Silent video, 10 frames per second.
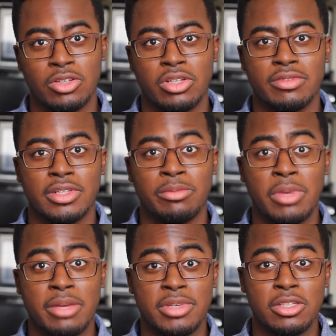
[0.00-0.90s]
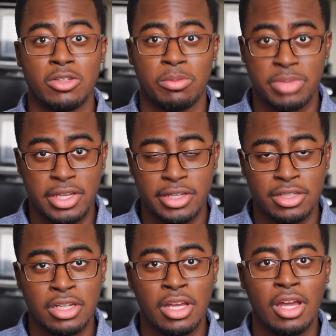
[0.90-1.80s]
or even maybe
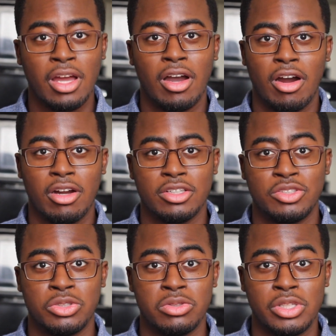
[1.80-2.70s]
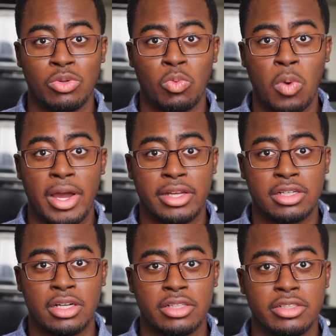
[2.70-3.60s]
European aren't truly white
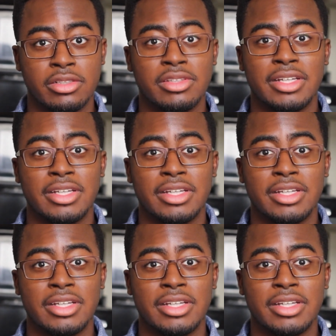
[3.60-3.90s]
colored.